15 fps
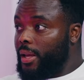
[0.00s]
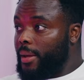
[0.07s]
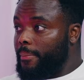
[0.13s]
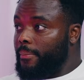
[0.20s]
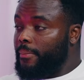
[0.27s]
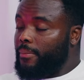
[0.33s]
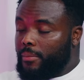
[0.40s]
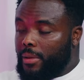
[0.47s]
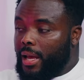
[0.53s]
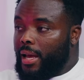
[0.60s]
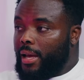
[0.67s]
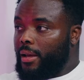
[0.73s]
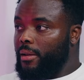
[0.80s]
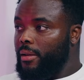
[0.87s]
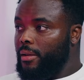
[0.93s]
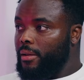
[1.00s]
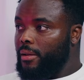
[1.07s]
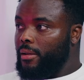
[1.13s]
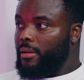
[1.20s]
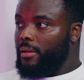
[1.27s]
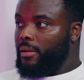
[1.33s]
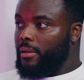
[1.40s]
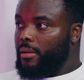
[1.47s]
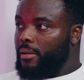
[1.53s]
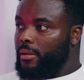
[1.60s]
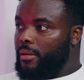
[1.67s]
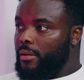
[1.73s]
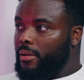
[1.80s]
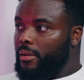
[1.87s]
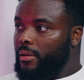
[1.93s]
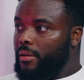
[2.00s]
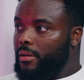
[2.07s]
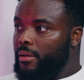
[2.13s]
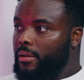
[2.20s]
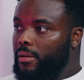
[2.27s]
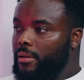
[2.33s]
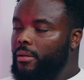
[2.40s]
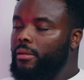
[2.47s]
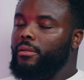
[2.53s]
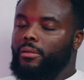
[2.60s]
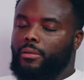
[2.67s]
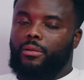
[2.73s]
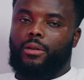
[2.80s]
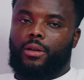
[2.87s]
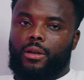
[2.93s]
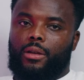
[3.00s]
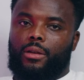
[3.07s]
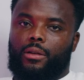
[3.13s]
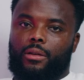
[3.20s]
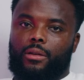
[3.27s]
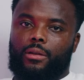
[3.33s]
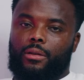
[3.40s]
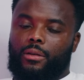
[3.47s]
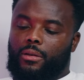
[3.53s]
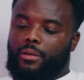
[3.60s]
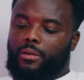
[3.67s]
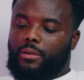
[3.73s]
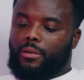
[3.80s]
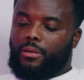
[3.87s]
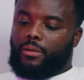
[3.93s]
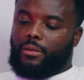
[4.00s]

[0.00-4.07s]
Nobody's questioning them. Sometimes. Like, that means that feeling comes and